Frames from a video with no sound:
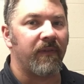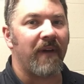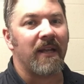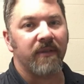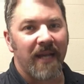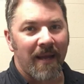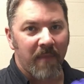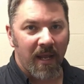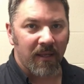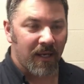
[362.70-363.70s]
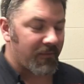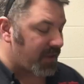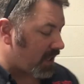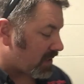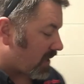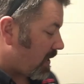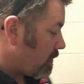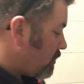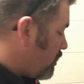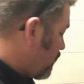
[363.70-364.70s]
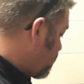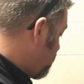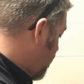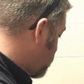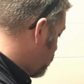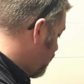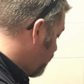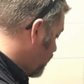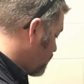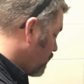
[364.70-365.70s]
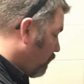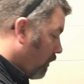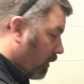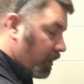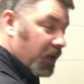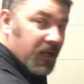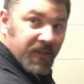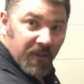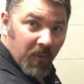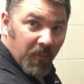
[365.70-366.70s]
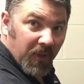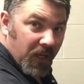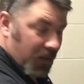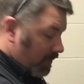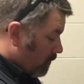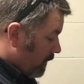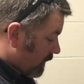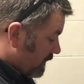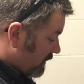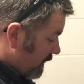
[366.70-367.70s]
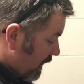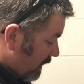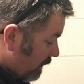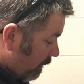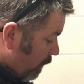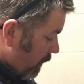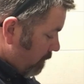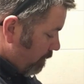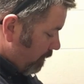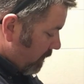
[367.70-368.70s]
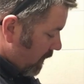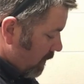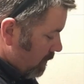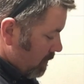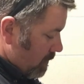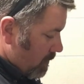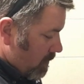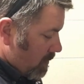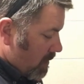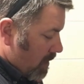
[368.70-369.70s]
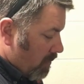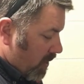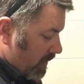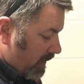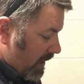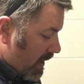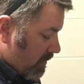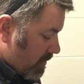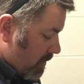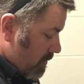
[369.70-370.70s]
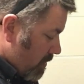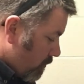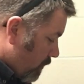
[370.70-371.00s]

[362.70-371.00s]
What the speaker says: it one final time now that everything's together, just to make sure everything's going to work. So I'm going to plug up a quick disconnect here for him. I'm going to get the air turned